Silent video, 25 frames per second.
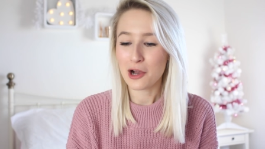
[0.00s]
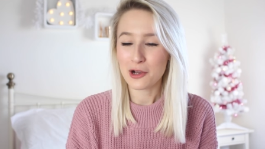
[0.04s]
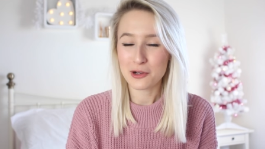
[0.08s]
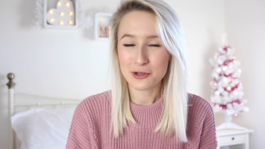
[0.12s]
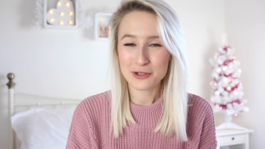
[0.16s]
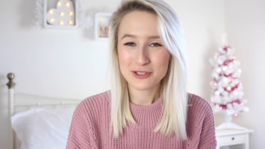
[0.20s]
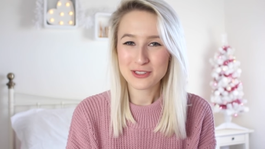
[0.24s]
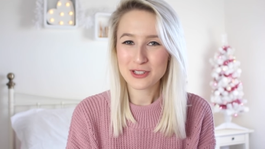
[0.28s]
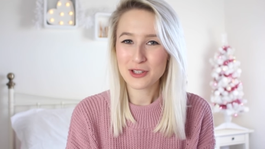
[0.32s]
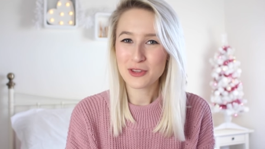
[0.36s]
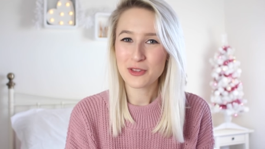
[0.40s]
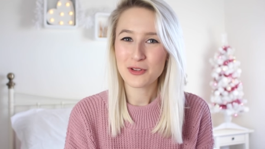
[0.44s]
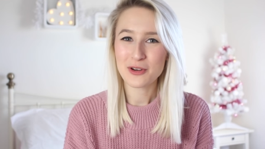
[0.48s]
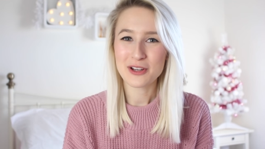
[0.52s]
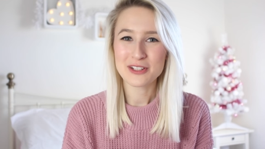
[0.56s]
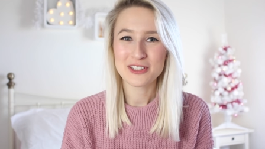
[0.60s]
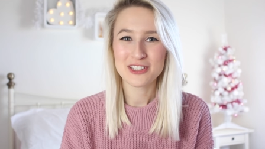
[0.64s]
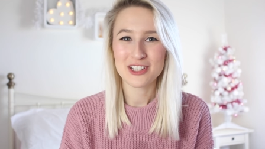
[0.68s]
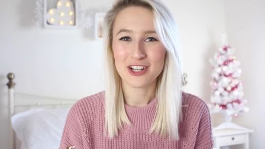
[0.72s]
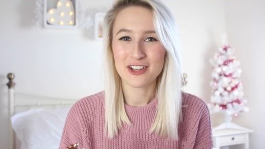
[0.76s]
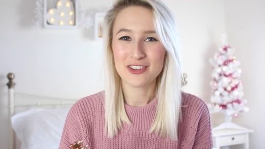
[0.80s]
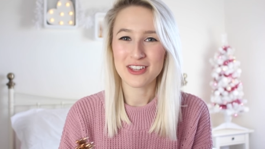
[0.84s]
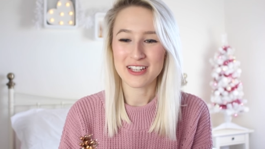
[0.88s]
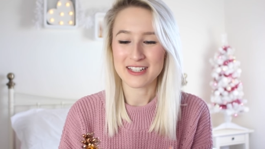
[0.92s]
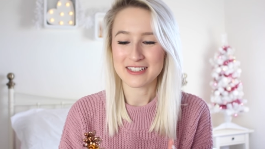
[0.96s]
I also thought I'd
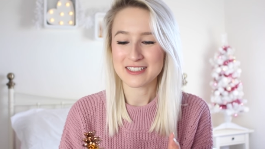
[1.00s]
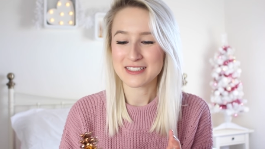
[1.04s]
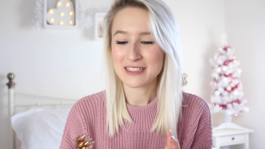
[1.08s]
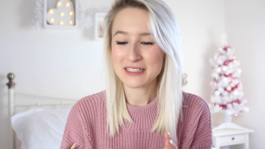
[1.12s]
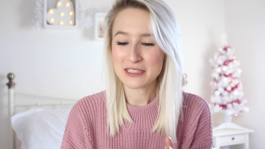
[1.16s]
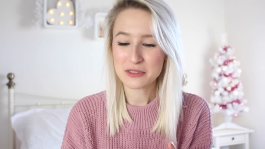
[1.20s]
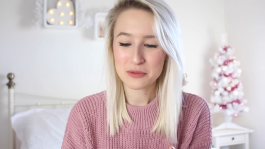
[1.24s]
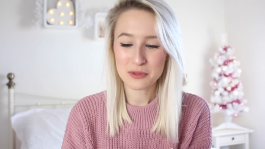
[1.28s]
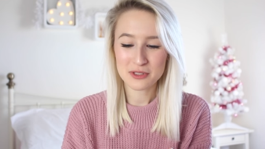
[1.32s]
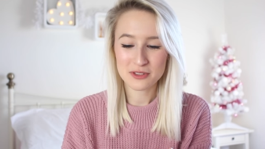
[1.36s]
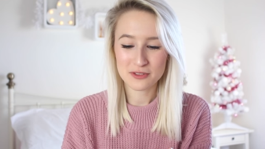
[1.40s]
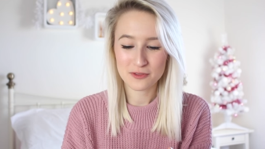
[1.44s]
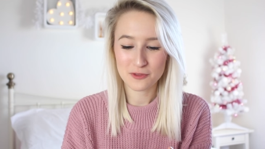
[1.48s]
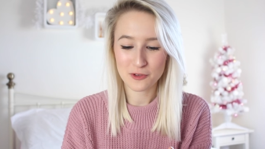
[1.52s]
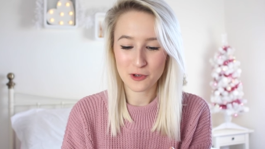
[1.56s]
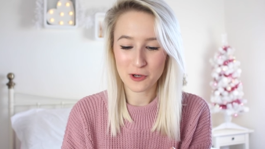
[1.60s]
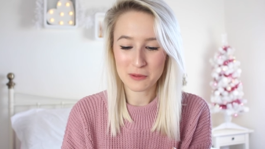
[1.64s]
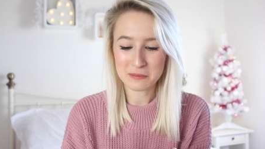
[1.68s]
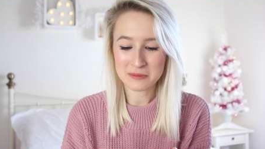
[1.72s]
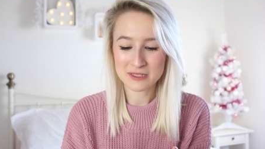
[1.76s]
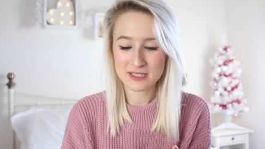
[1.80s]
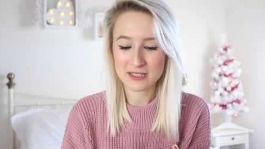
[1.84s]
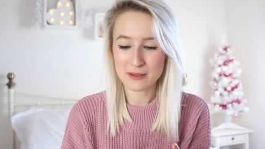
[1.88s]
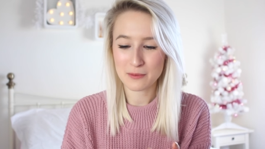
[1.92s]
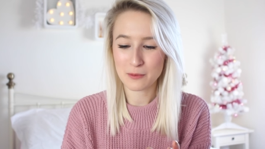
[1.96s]
show this. This was
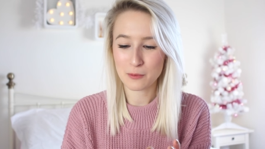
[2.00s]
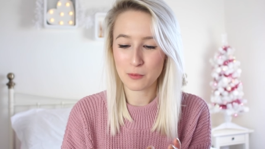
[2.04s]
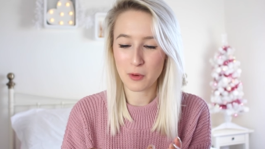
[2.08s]
from some,